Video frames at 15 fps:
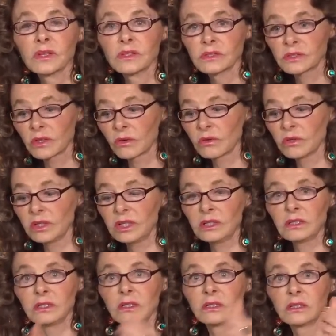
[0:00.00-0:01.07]
So
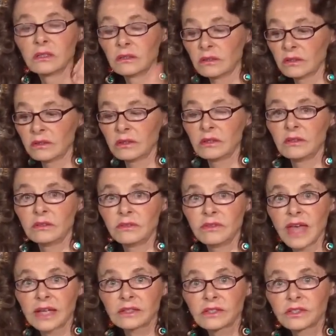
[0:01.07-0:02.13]

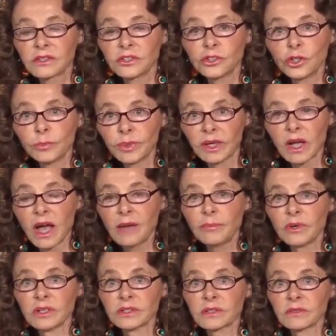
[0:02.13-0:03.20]
that's the
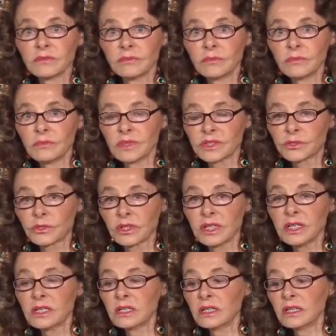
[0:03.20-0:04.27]
chupacabras
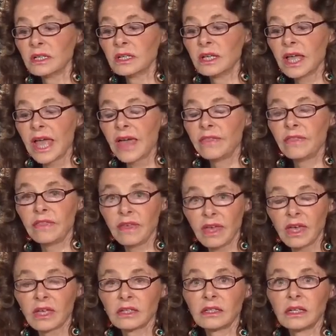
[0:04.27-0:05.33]
mystery. And
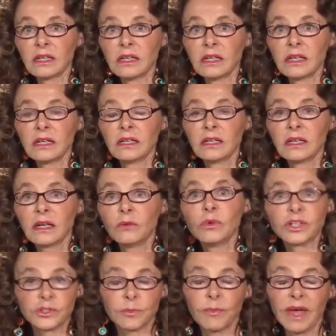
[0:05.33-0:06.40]
then,
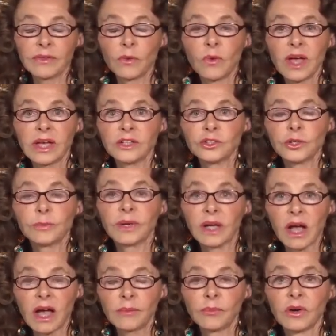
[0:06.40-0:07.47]
which by the way,
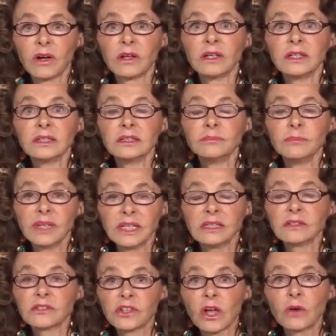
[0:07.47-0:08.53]
chupacabra
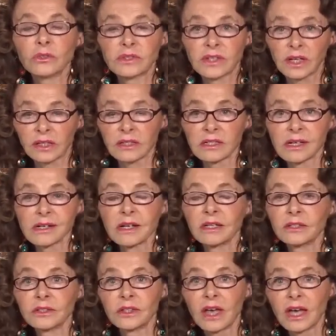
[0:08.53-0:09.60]
means goat sucker
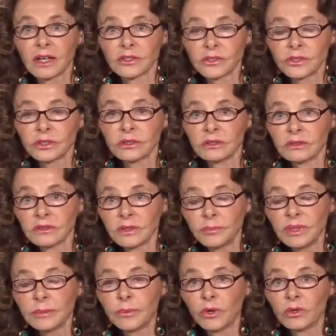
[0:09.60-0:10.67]
uh, to the
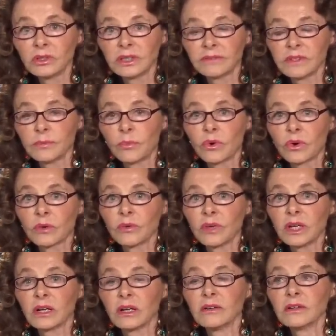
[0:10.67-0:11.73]
people who live in Puerto
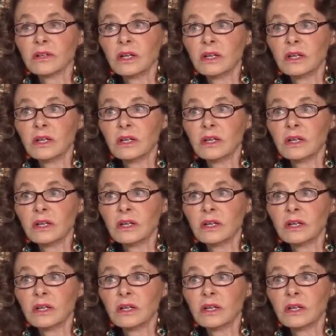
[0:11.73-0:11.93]
Rico,